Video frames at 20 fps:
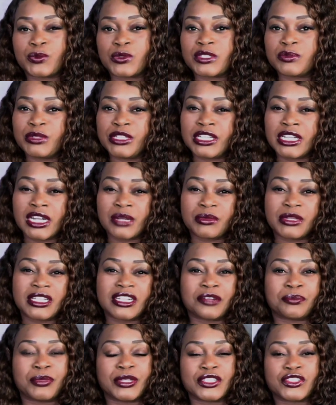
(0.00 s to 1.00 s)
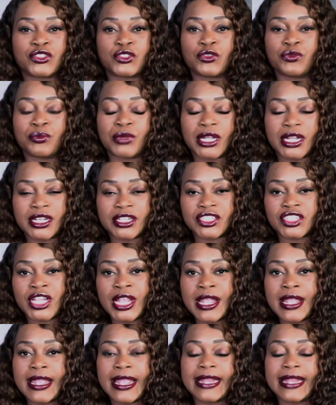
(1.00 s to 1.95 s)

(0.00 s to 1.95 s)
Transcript: was becoming a bit too much,